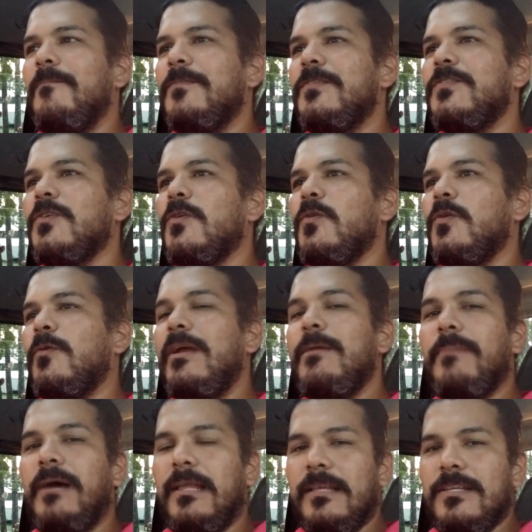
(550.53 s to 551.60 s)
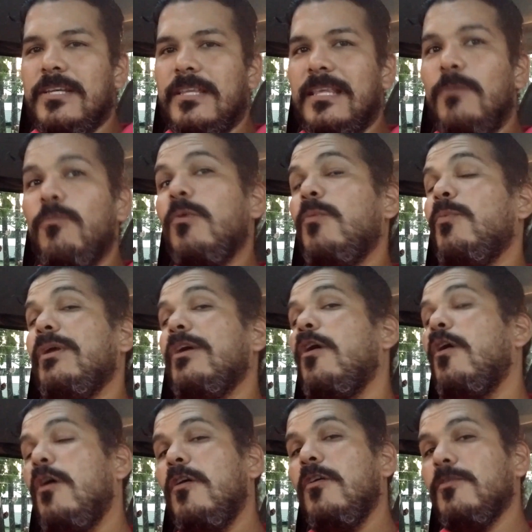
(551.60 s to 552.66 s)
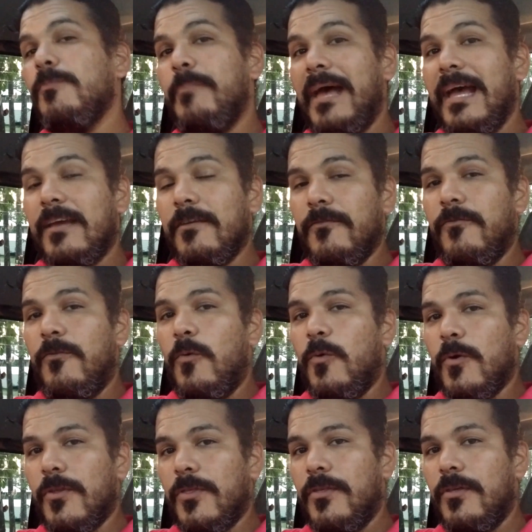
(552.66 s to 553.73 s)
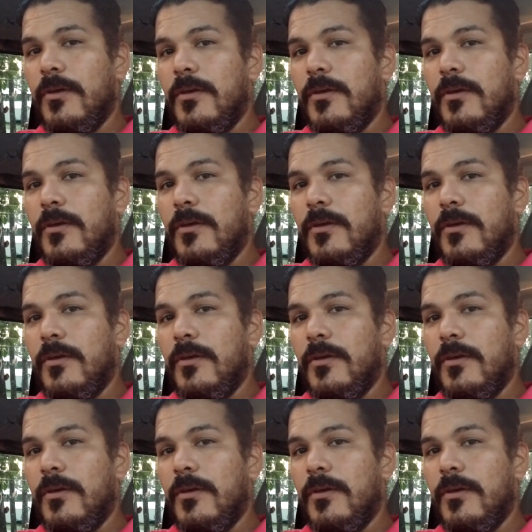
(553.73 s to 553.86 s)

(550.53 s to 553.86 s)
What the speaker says: So great mileage. And then when we hauled back and forth